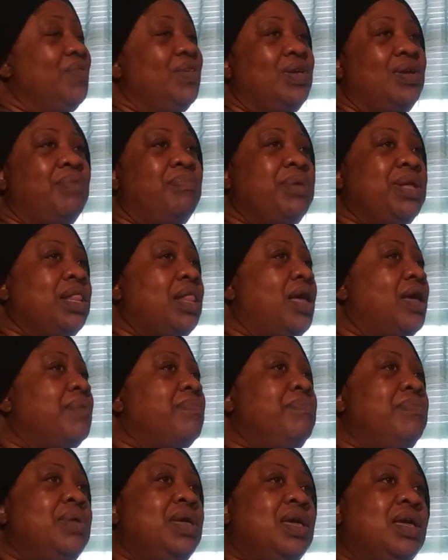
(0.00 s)
we will be
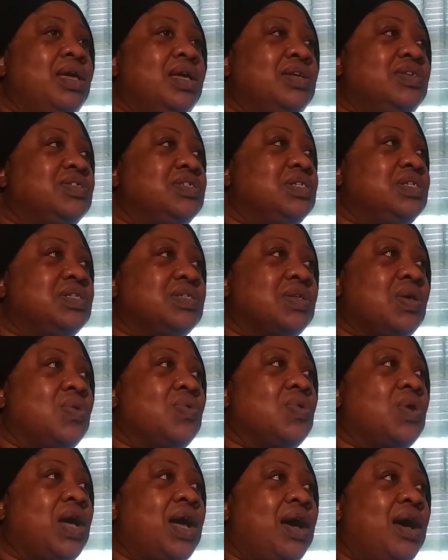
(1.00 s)
like, man, she's
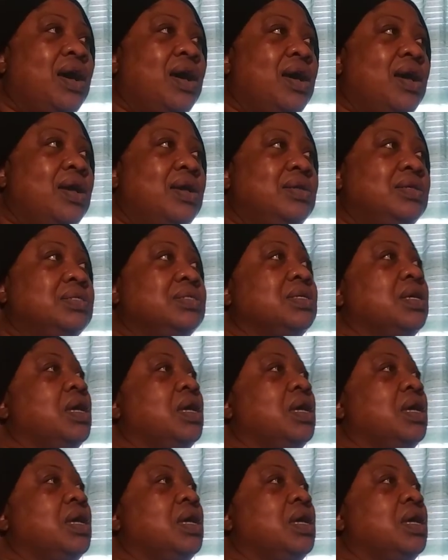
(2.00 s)
so kind.